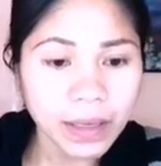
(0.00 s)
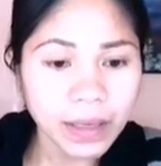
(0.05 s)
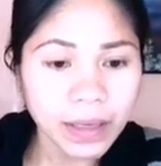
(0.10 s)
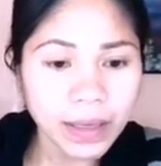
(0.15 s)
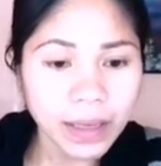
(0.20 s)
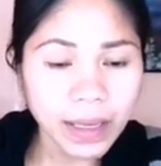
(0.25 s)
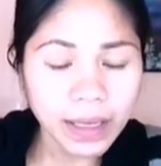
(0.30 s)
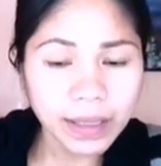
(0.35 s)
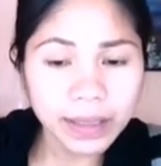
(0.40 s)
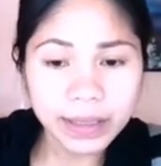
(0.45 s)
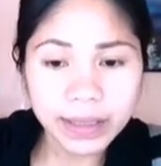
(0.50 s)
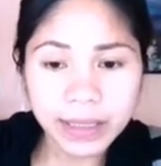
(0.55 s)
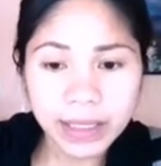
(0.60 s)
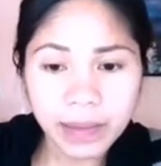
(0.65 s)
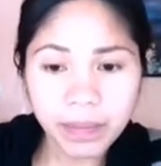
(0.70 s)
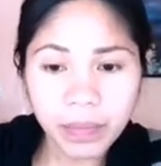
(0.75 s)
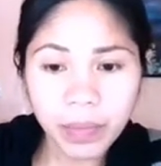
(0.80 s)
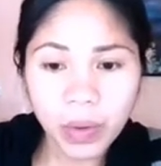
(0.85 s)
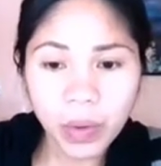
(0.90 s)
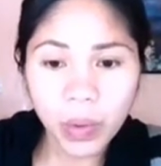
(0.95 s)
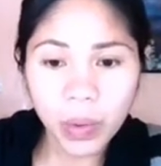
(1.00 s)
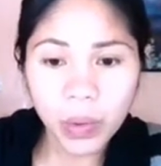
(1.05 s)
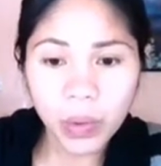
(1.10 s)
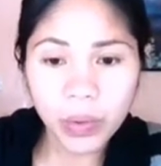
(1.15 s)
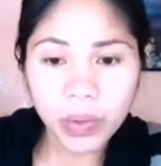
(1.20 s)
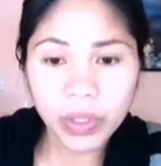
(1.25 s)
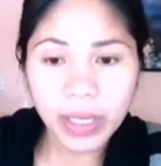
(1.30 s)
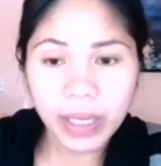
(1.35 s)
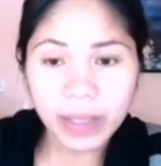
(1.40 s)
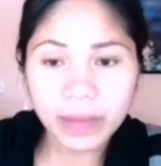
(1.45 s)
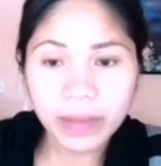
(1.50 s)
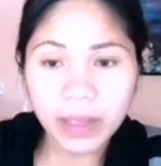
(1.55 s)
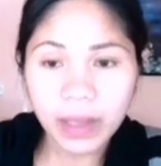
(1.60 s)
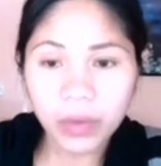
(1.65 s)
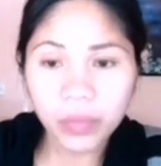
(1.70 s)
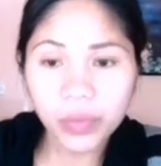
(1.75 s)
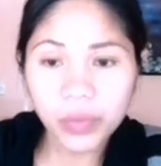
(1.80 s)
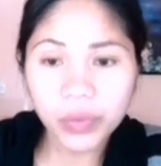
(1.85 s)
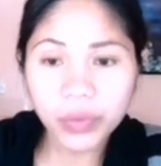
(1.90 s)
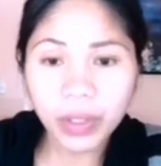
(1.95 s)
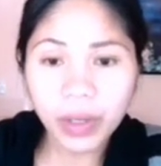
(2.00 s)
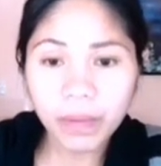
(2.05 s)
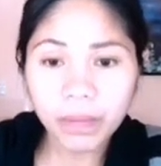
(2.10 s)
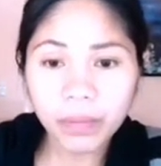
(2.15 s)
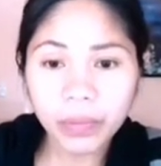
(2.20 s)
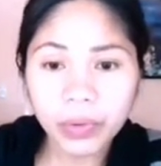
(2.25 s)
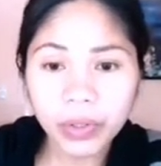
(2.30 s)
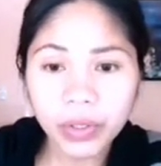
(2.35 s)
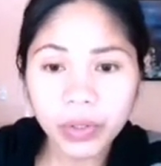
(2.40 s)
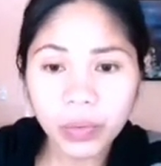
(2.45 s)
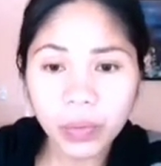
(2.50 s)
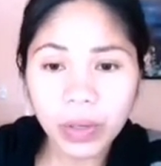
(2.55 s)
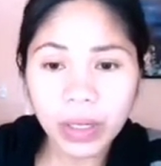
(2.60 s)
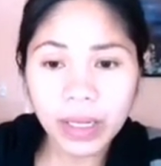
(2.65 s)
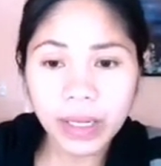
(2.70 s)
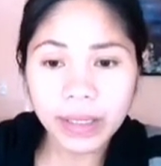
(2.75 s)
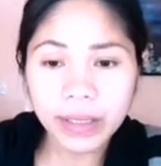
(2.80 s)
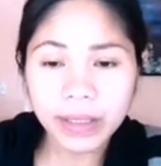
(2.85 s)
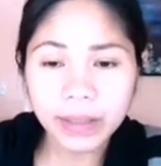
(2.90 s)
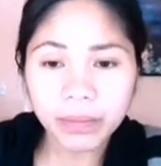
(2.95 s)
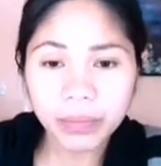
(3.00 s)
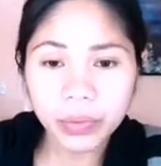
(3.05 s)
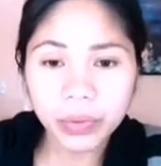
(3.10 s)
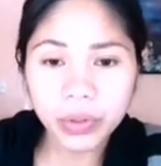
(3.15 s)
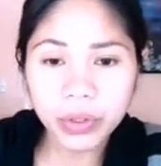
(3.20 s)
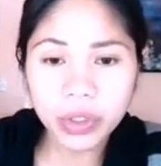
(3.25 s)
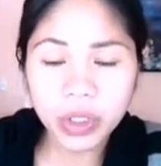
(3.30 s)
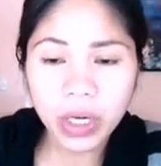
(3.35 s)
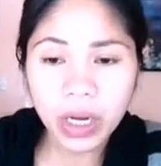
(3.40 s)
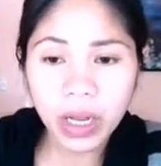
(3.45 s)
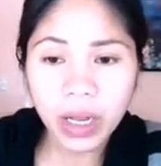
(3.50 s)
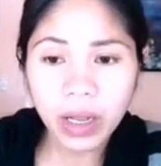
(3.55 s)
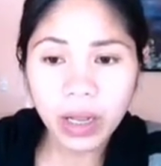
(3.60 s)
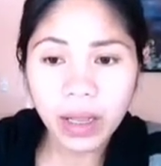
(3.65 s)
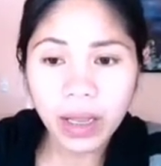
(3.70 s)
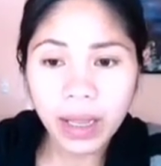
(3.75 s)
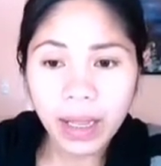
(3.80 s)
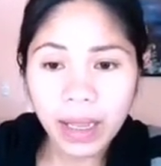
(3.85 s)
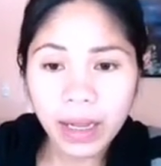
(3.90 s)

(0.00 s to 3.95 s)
And zip code and telephone number, wala din po siya.